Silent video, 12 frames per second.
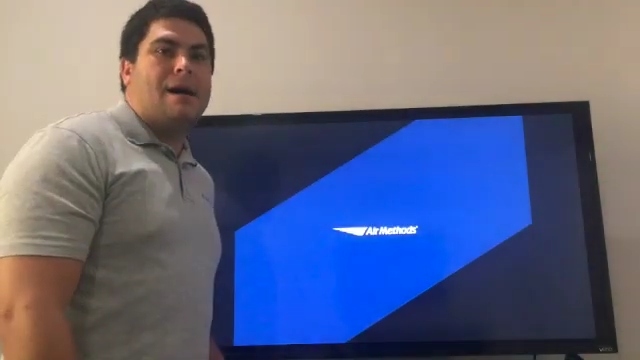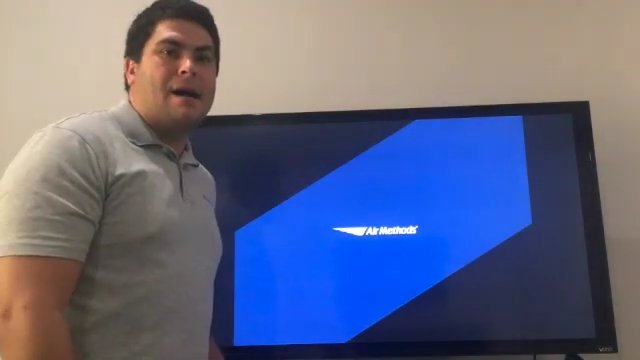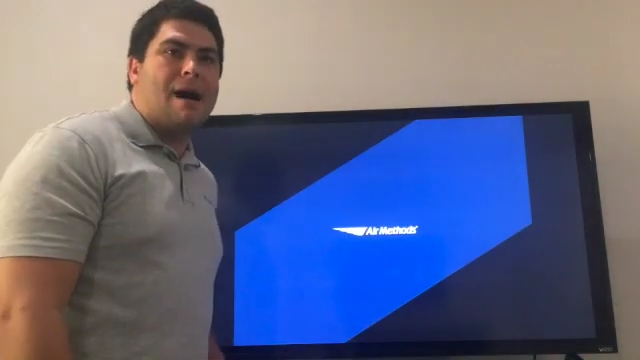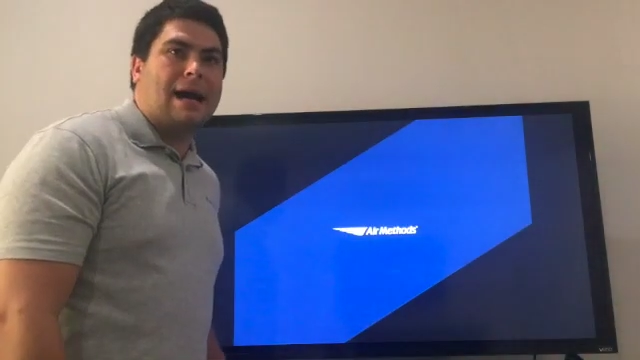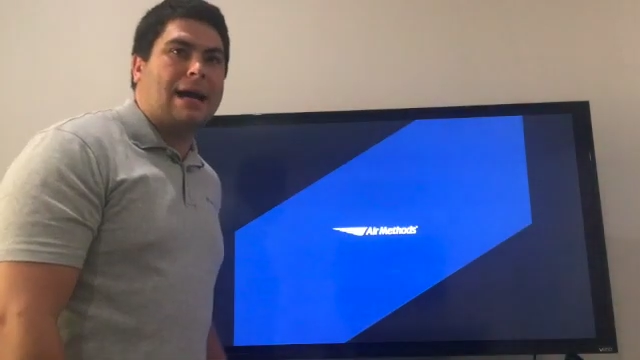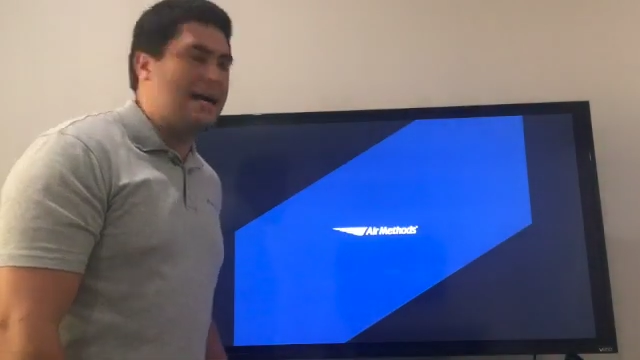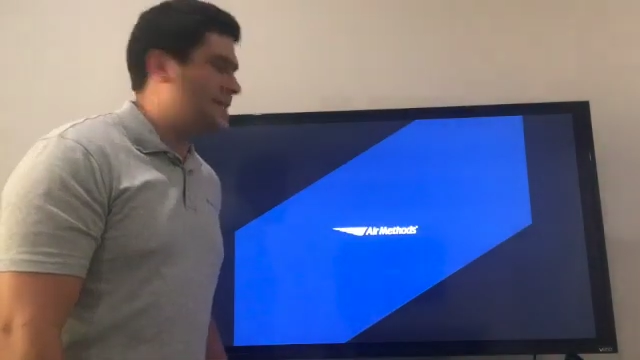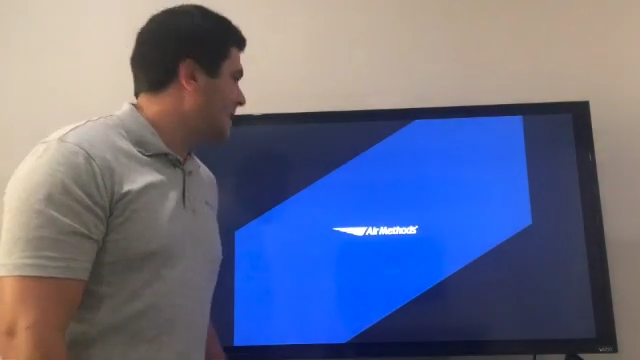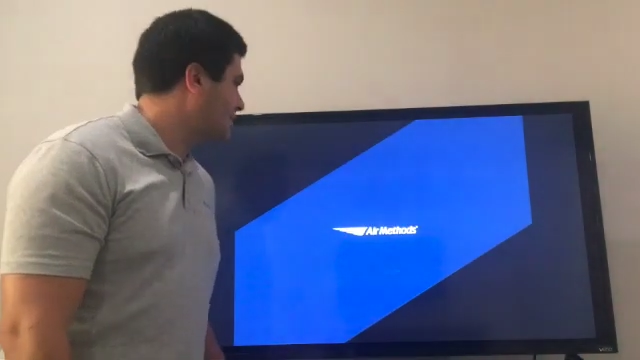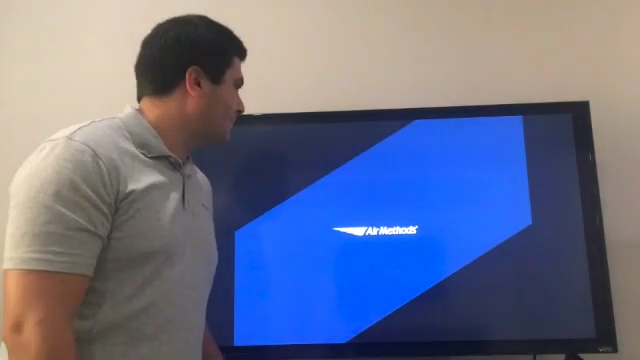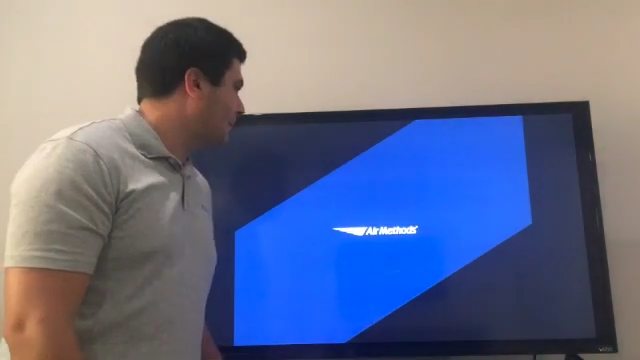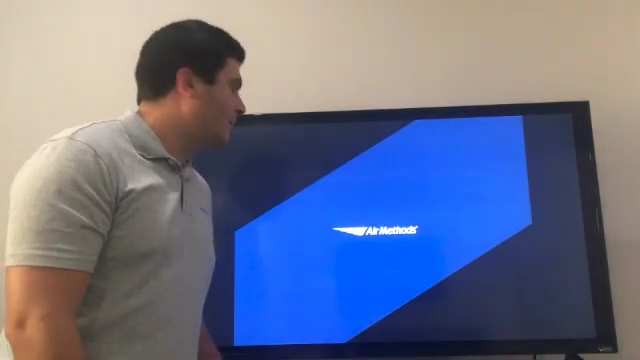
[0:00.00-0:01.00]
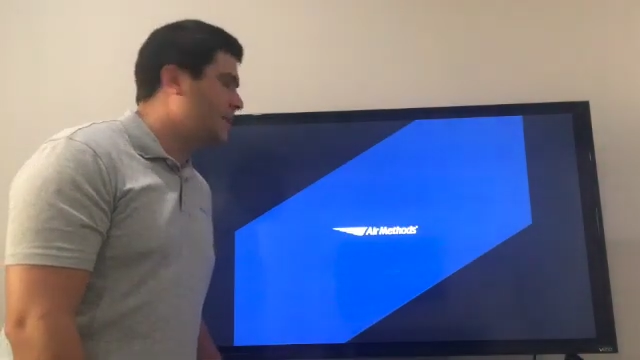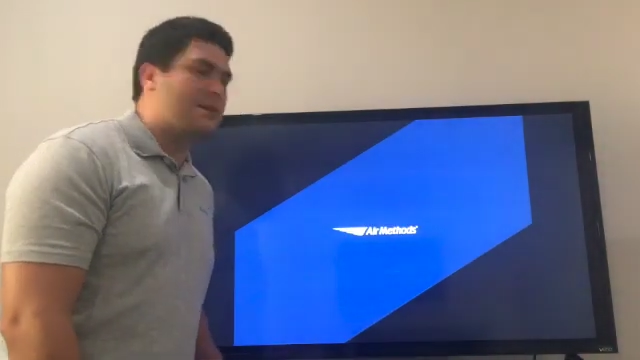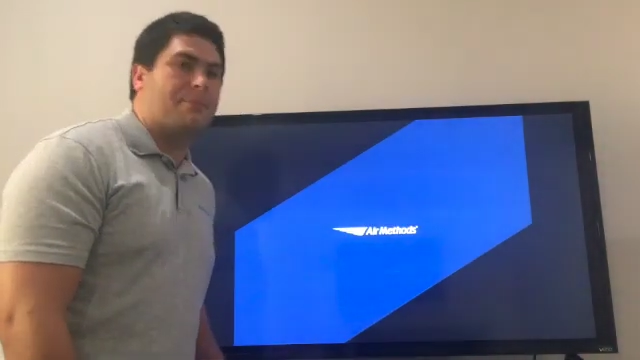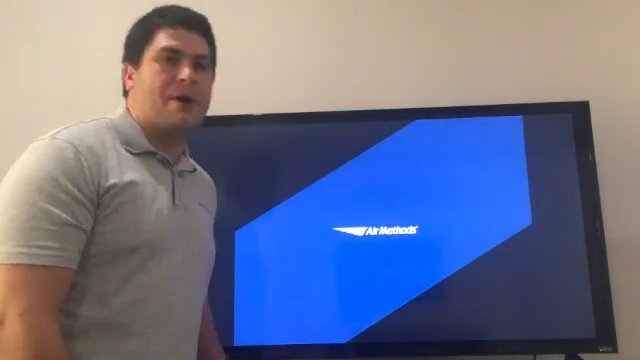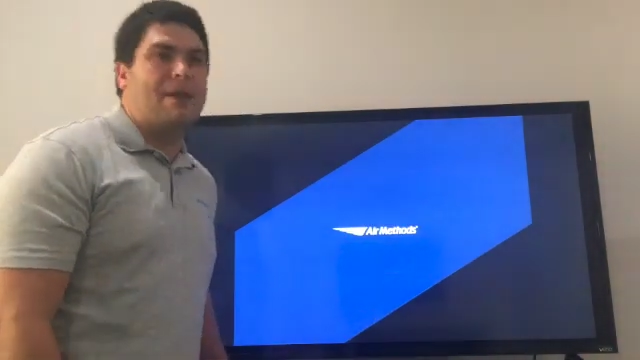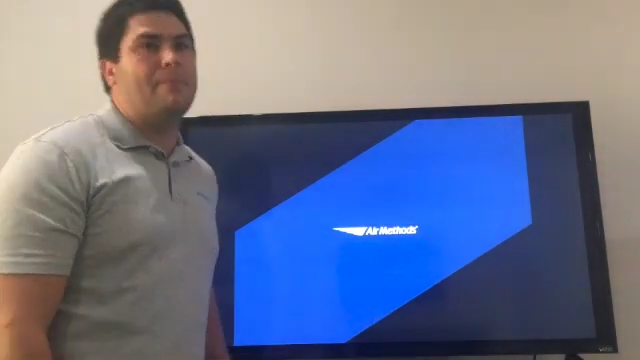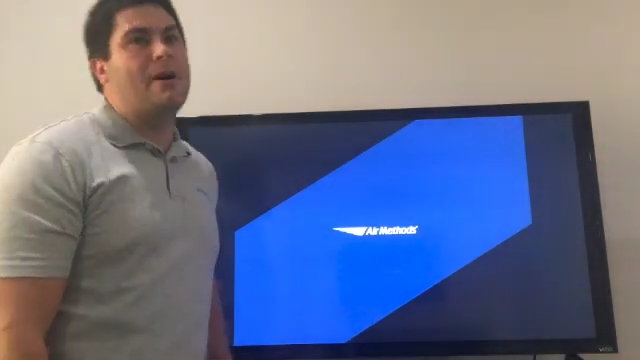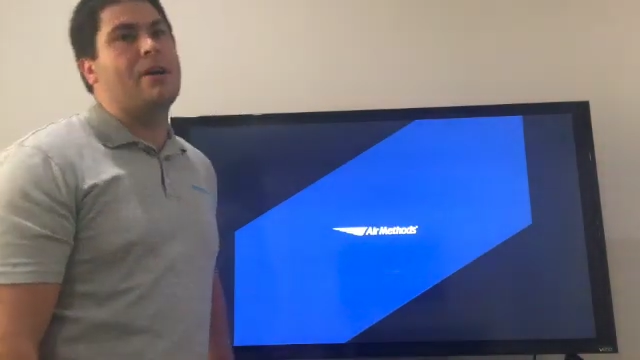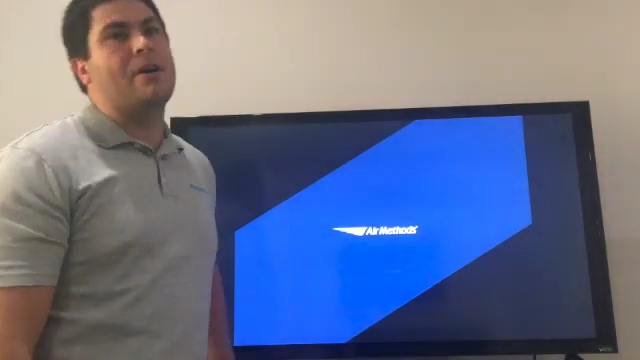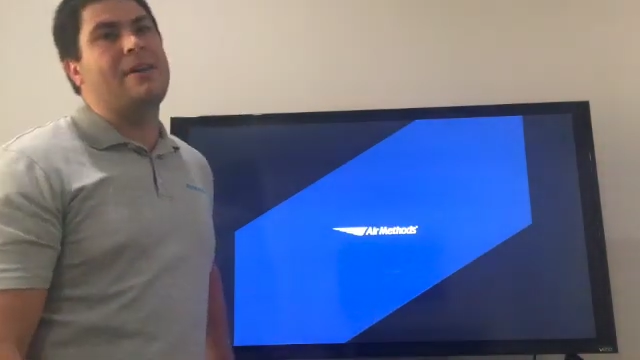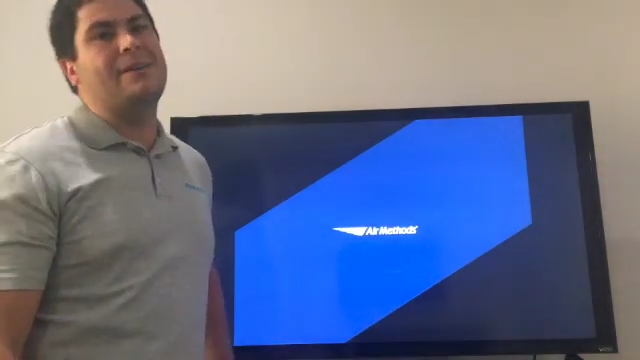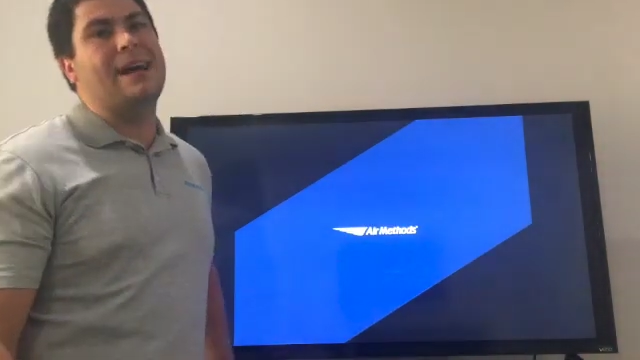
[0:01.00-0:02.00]
All right, guys, that's pretty much the bread and
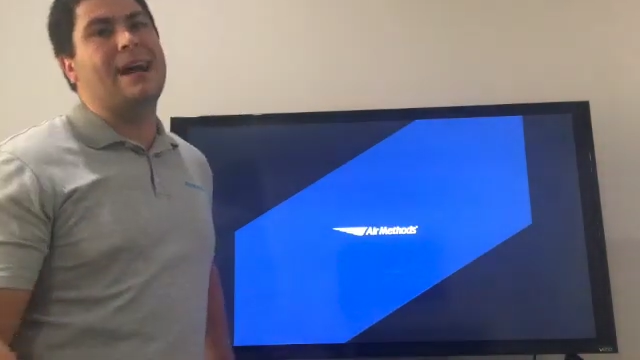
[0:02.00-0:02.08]
butter of it.